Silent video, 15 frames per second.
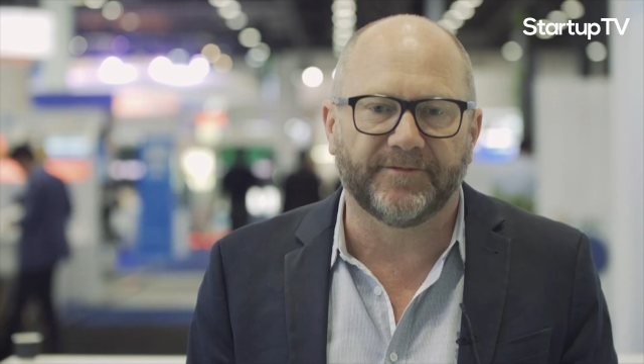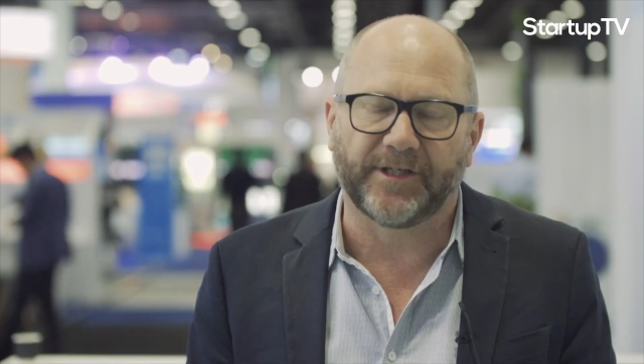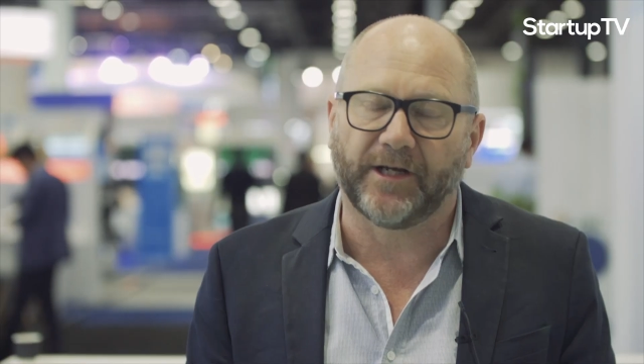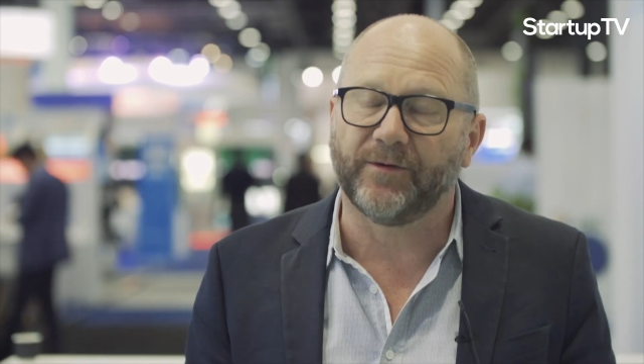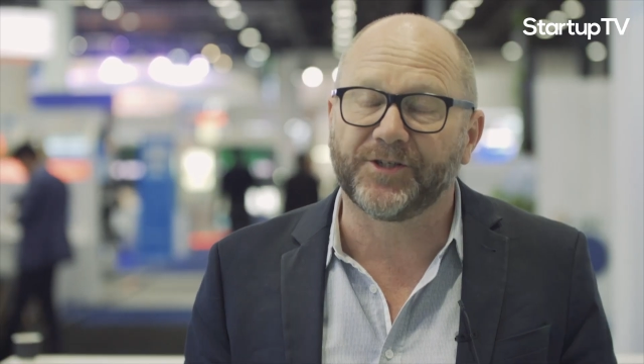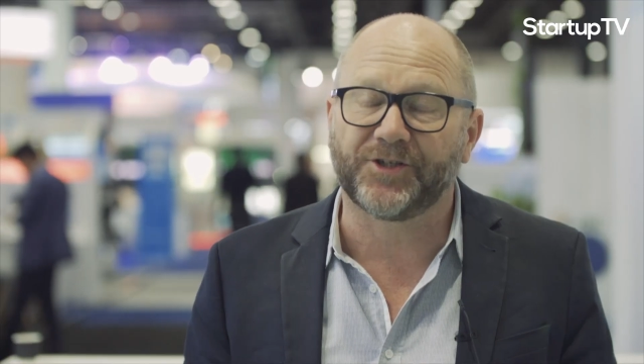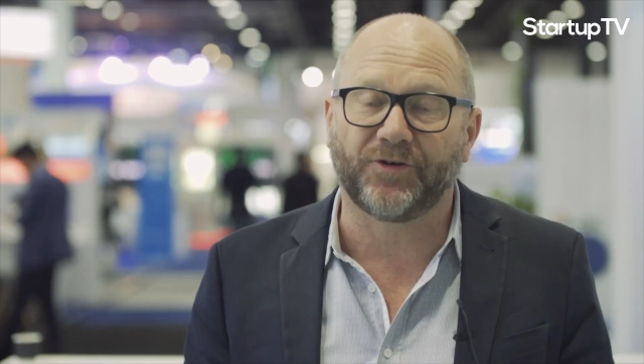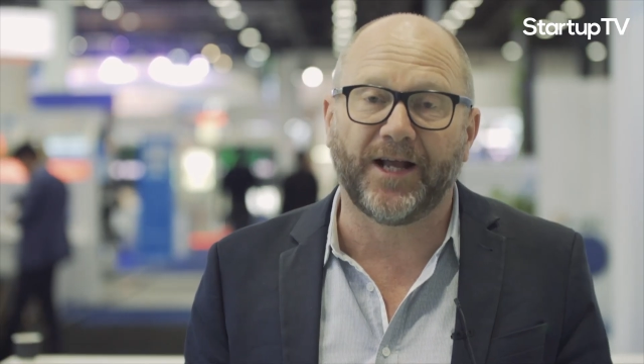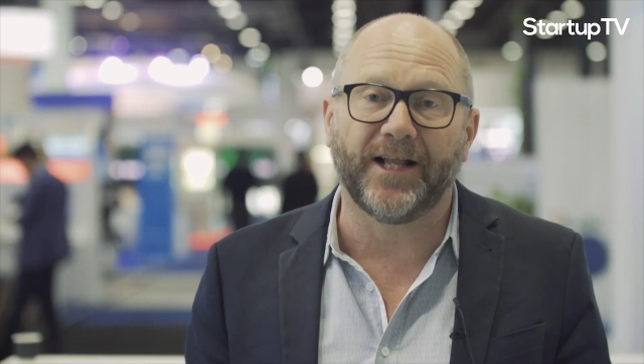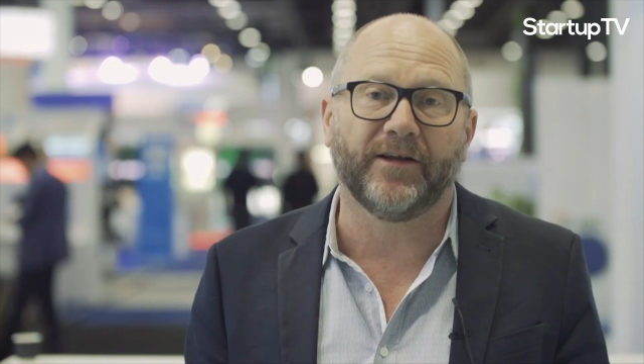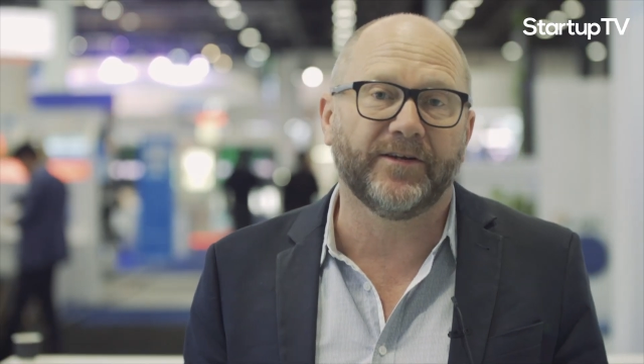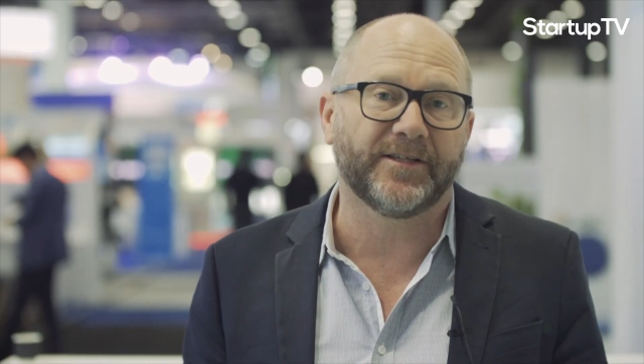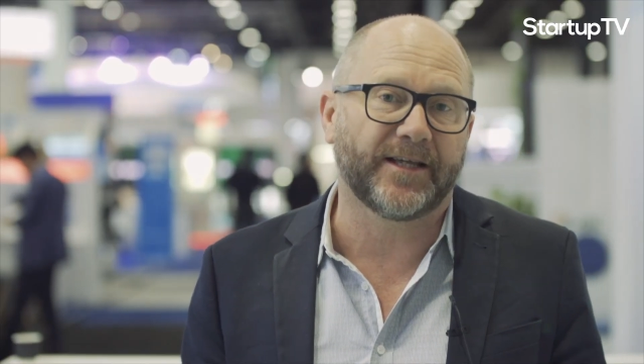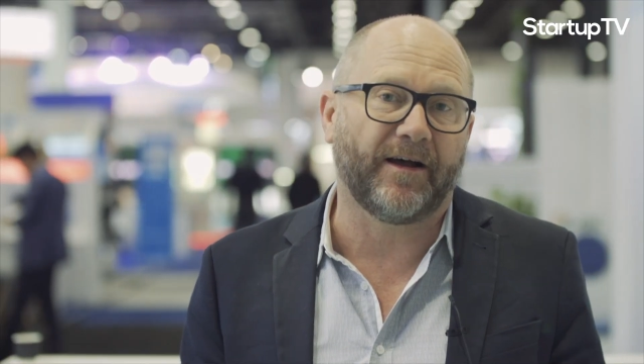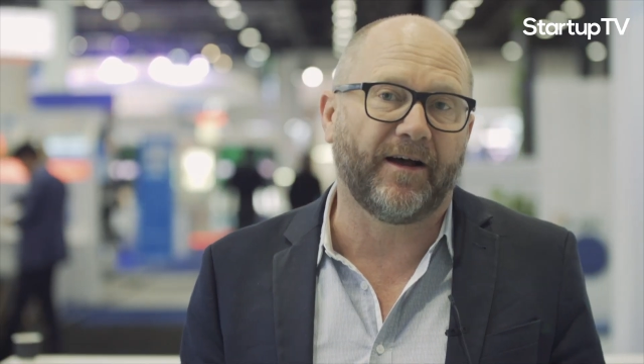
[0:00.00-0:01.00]
So Australia
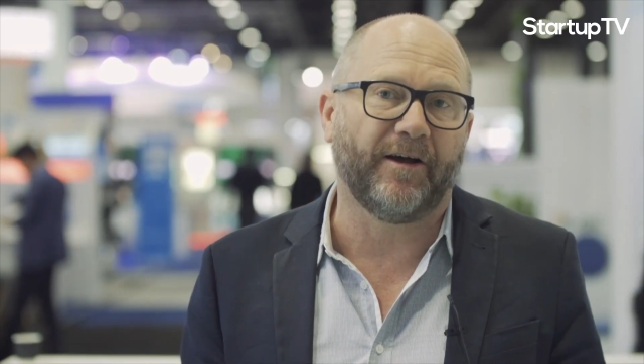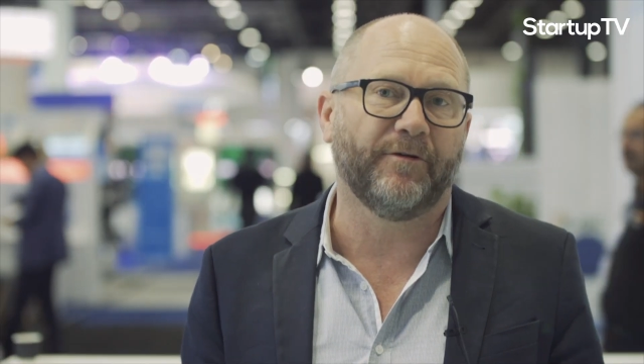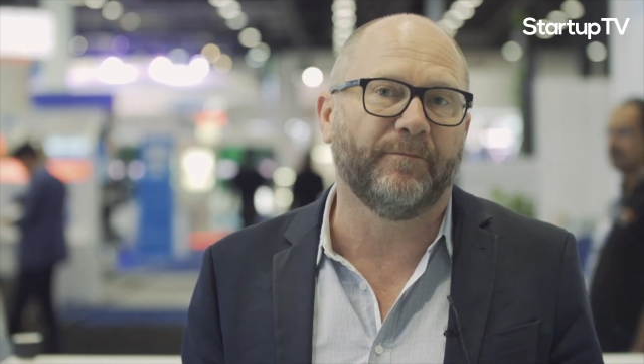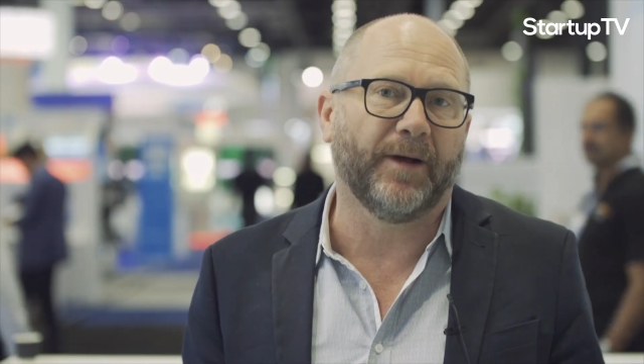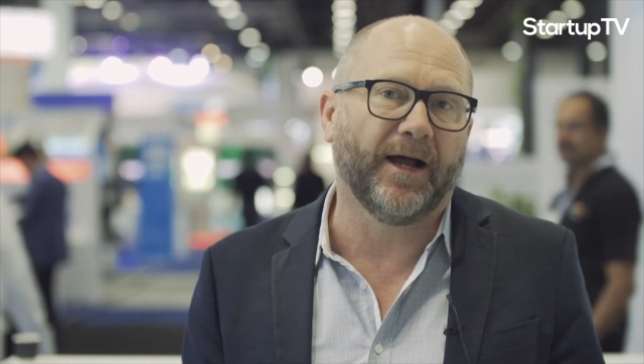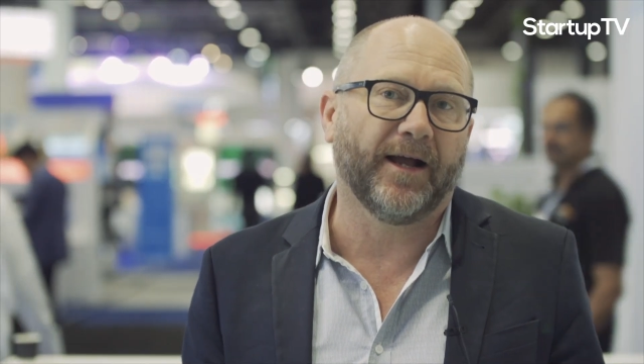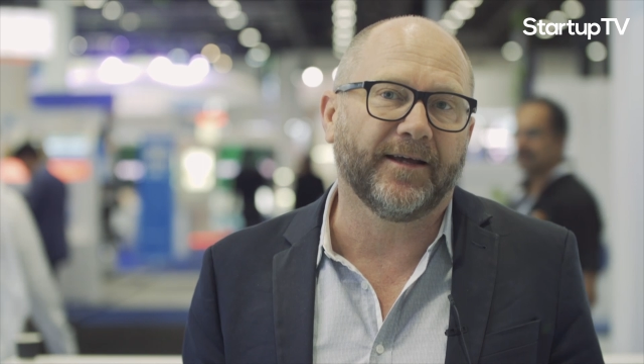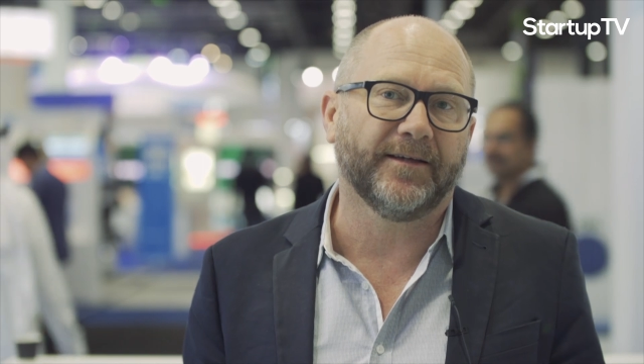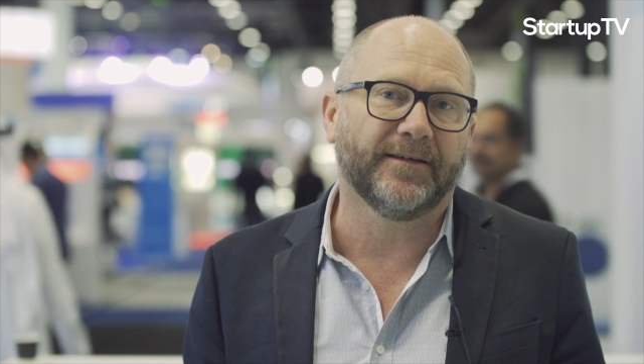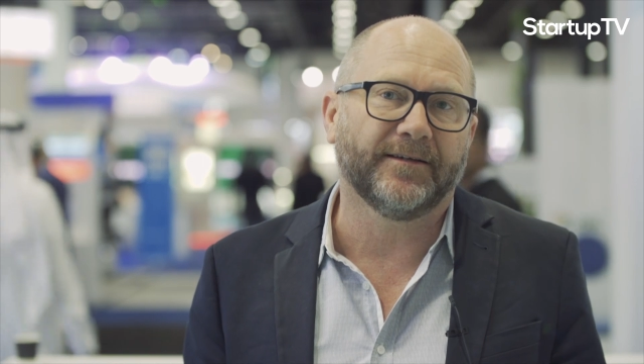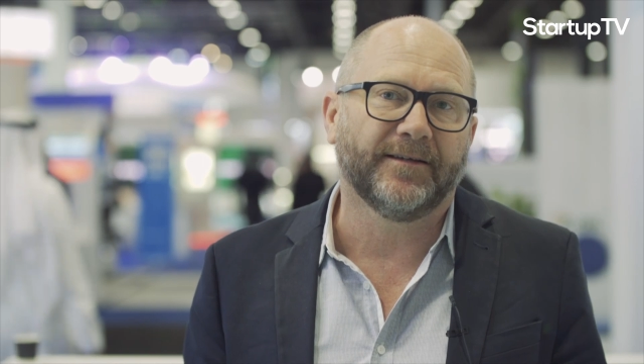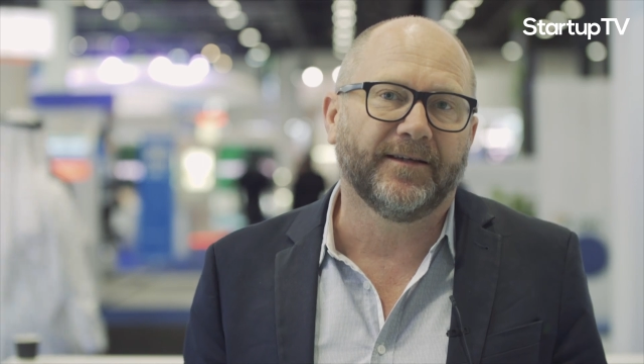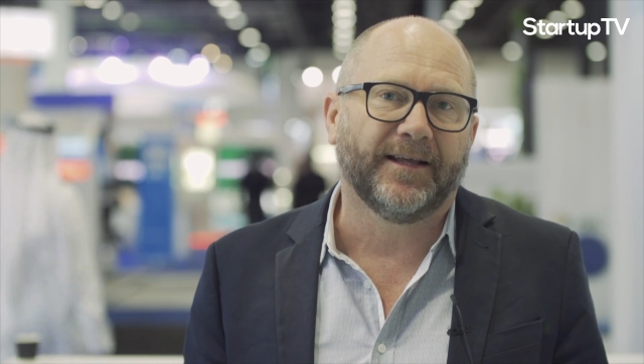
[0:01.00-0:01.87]
is our home market.